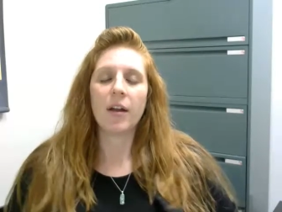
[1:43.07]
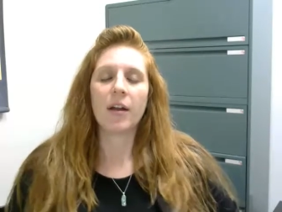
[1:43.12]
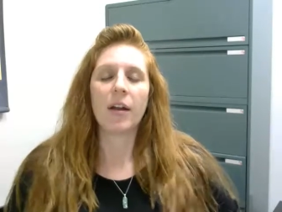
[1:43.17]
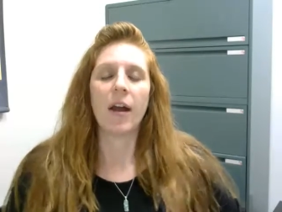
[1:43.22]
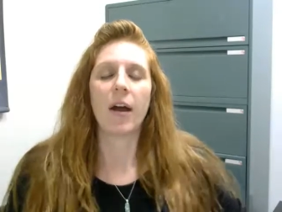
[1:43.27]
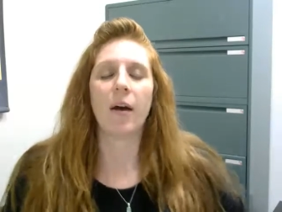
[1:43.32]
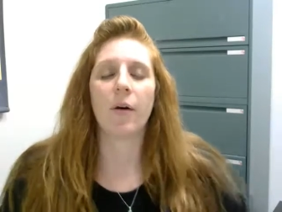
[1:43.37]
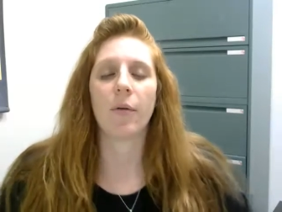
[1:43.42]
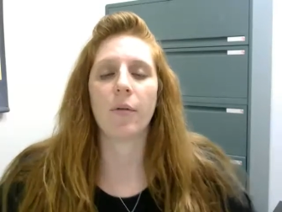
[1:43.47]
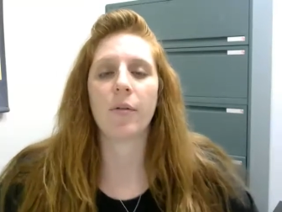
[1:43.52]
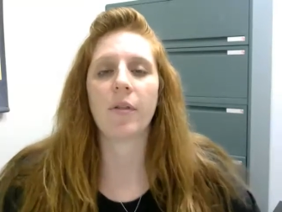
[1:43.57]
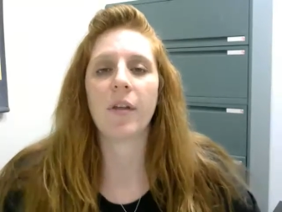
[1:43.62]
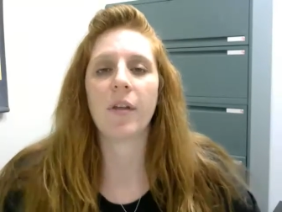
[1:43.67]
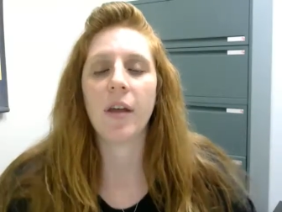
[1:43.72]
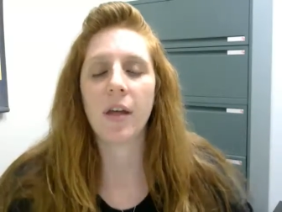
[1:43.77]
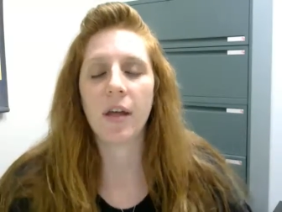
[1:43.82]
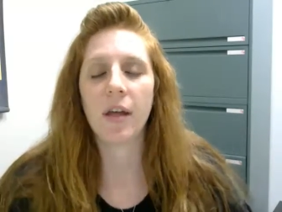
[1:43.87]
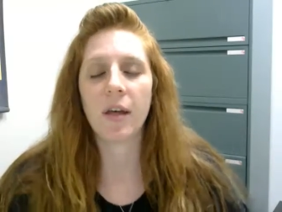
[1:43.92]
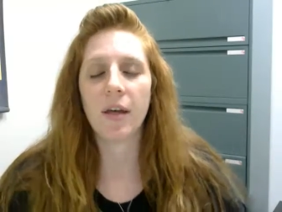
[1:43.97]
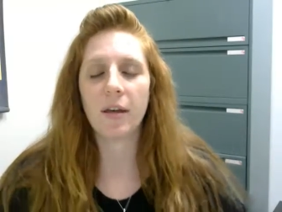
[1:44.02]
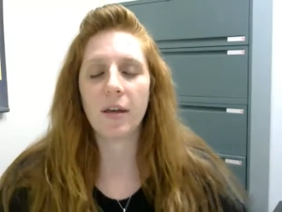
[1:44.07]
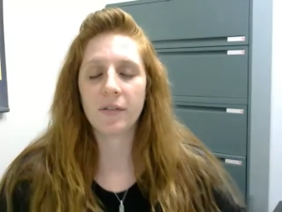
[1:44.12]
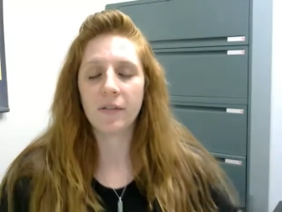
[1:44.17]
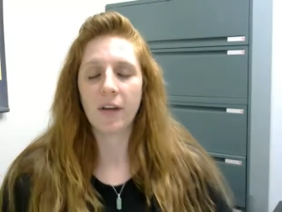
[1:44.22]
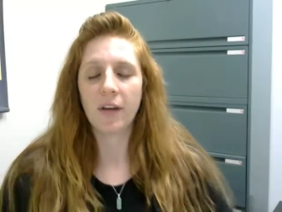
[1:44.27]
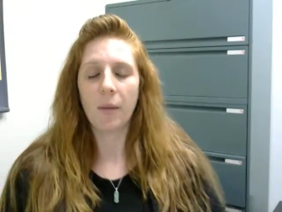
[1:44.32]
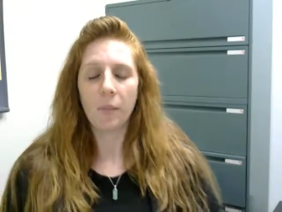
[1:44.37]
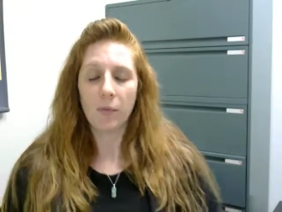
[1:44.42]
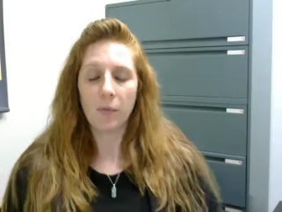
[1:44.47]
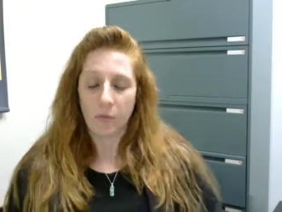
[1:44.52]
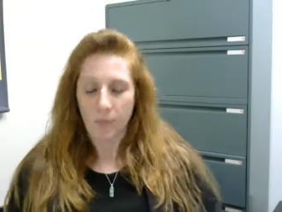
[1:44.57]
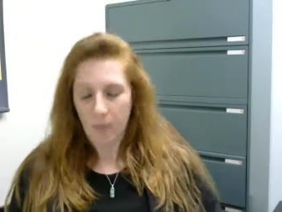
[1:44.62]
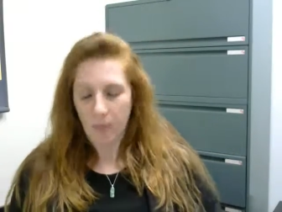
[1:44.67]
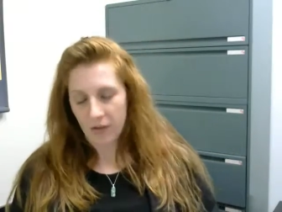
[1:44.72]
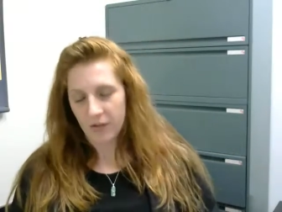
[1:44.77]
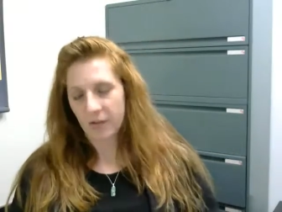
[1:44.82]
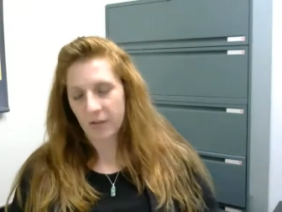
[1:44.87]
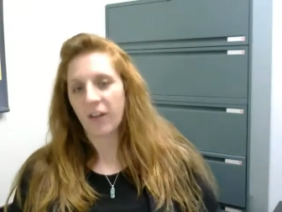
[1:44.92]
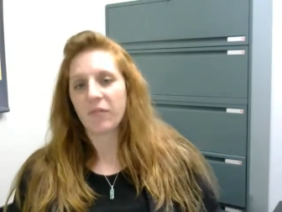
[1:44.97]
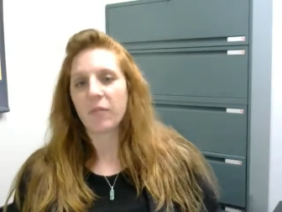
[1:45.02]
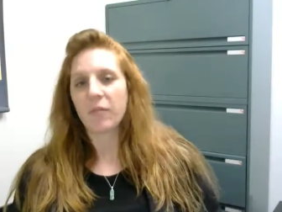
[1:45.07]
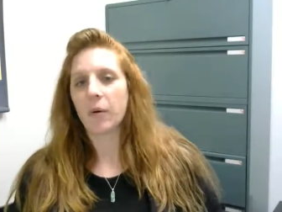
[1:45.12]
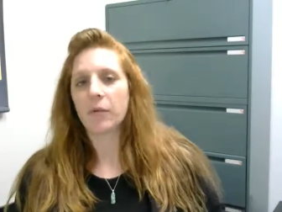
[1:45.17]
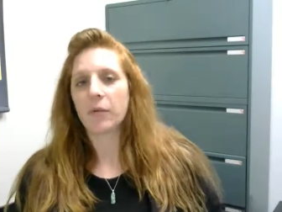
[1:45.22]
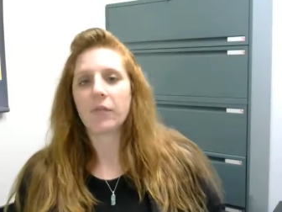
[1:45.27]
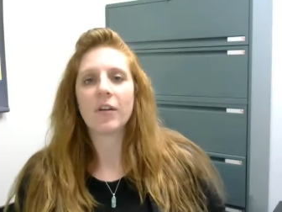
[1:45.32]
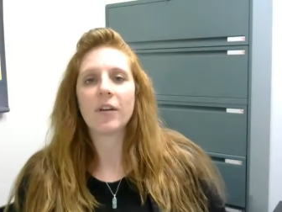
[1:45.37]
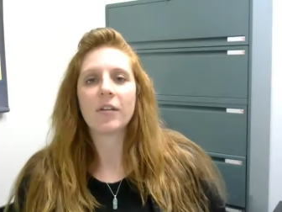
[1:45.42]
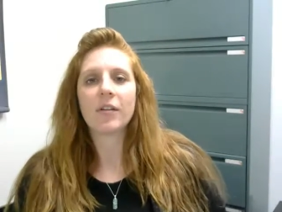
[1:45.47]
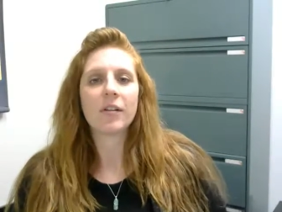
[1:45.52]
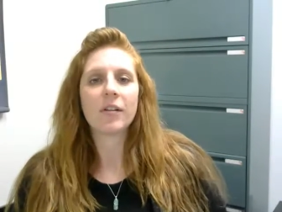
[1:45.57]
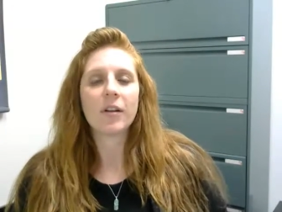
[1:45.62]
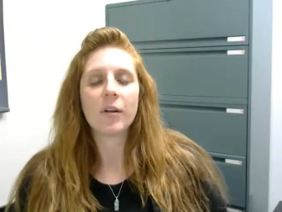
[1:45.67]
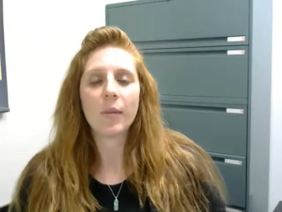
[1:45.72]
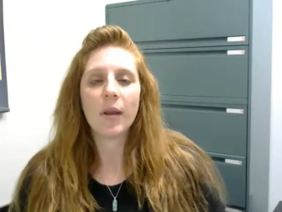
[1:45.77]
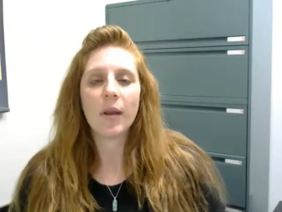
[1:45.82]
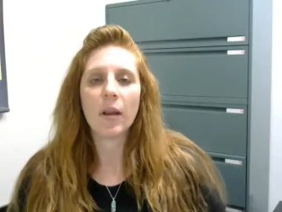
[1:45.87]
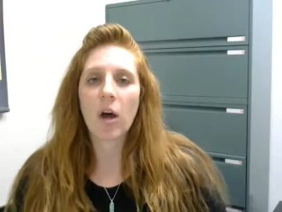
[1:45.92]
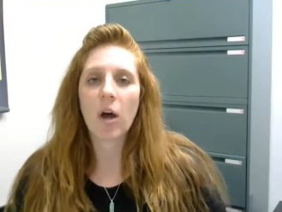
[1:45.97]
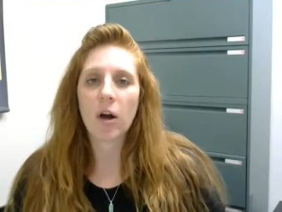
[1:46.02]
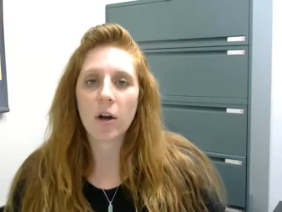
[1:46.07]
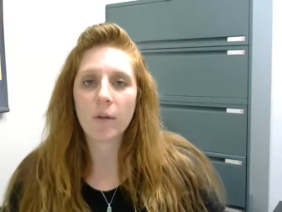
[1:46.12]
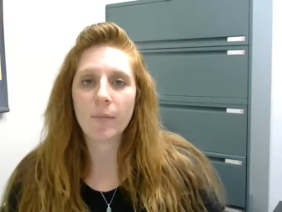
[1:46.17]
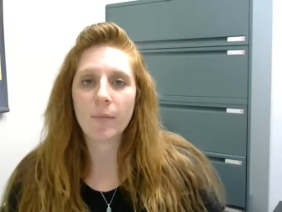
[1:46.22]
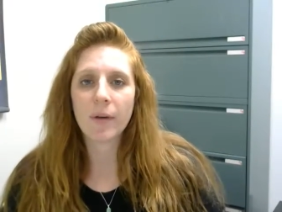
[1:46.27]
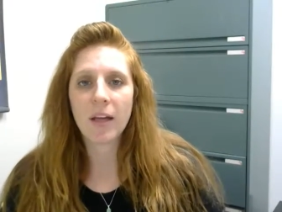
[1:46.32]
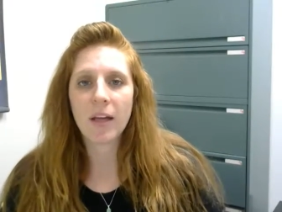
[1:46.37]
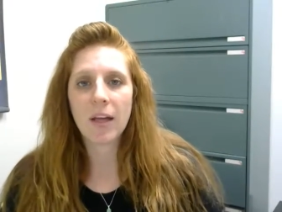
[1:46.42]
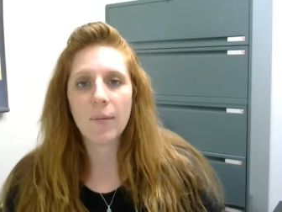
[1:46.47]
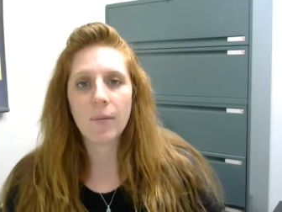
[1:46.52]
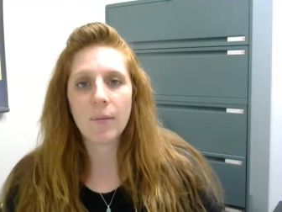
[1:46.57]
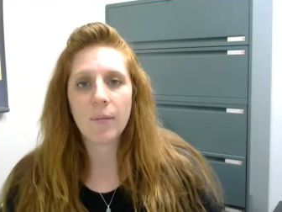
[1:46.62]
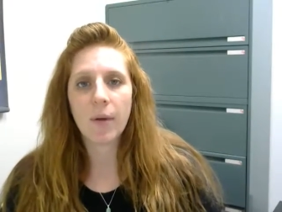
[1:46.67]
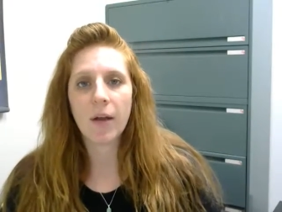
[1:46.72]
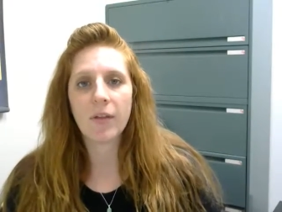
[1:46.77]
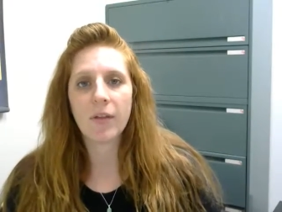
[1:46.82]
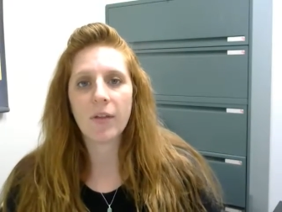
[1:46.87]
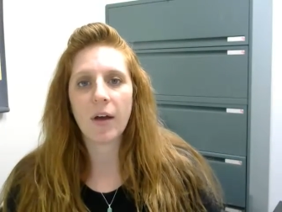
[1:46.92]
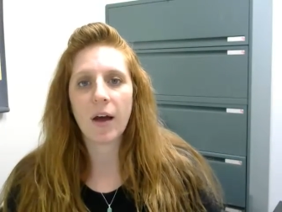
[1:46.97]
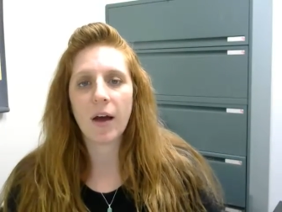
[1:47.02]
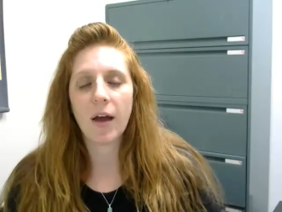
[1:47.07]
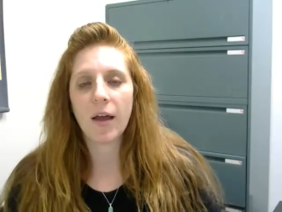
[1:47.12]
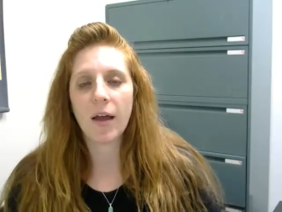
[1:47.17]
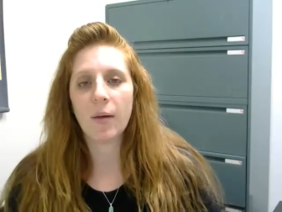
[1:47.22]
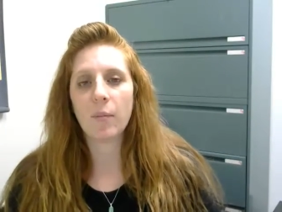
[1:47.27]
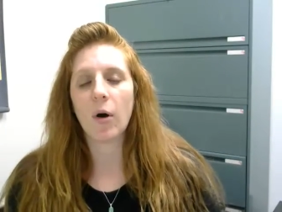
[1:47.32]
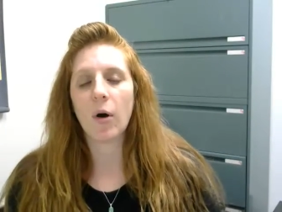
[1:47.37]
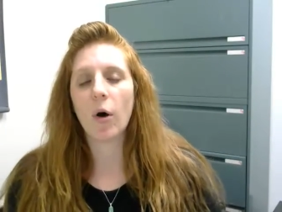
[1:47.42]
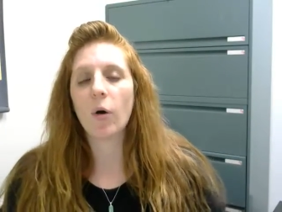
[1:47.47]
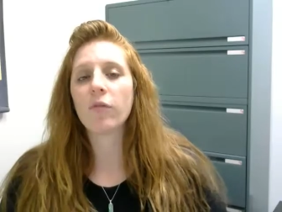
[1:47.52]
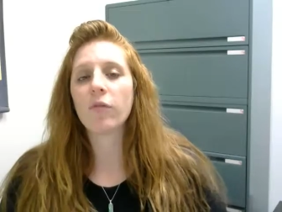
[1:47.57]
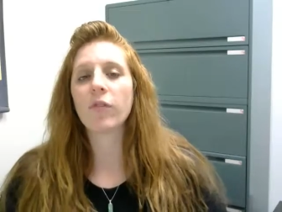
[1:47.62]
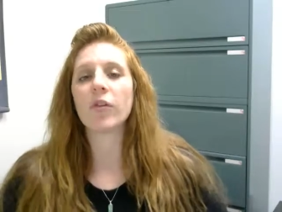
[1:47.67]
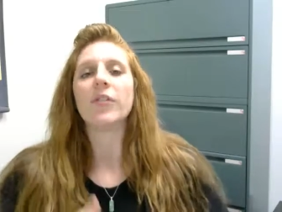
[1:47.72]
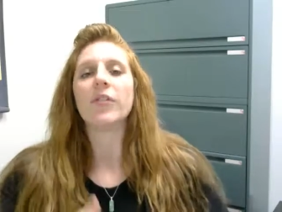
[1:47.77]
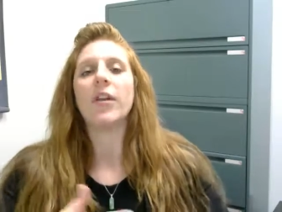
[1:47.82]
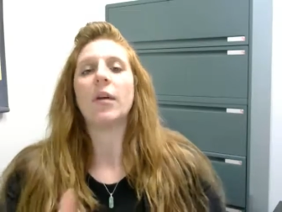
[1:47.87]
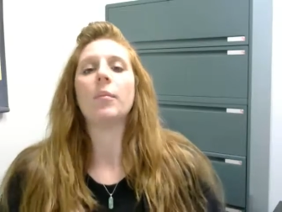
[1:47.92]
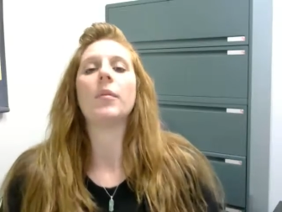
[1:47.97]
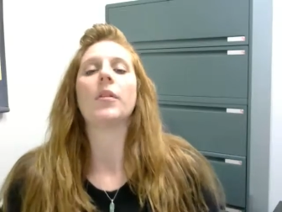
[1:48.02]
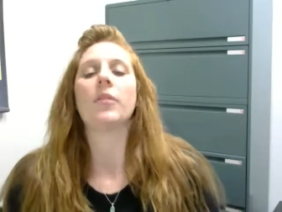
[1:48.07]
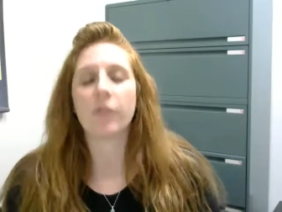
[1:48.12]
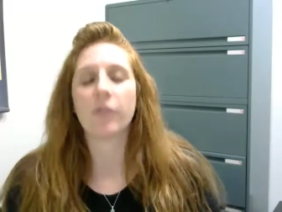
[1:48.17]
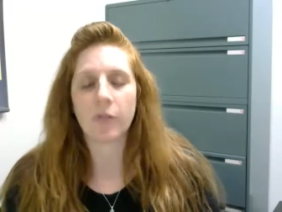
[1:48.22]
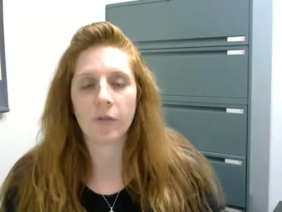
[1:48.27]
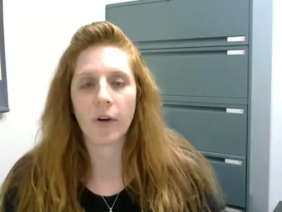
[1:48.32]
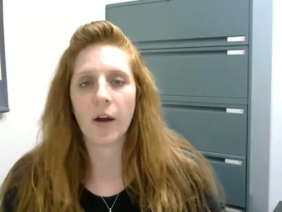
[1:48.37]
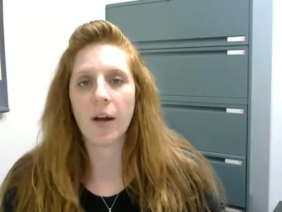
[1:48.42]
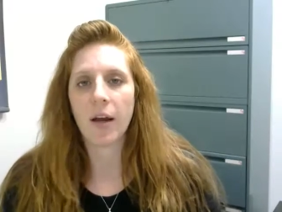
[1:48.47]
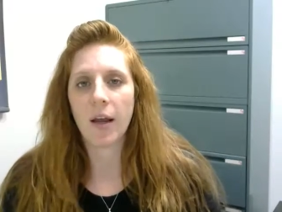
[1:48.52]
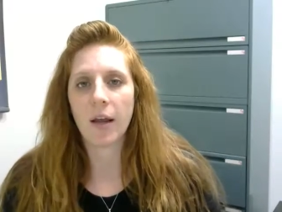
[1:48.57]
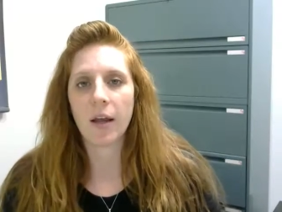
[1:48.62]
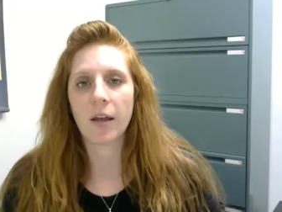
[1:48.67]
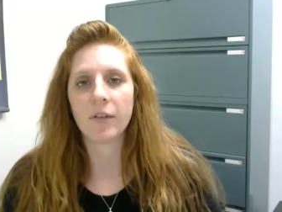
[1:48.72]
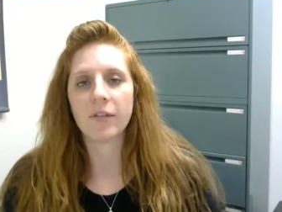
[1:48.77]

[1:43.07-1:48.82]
Now, the sample speech that I posted is a little bit longer, but keep in mind that I am over-demonstrating.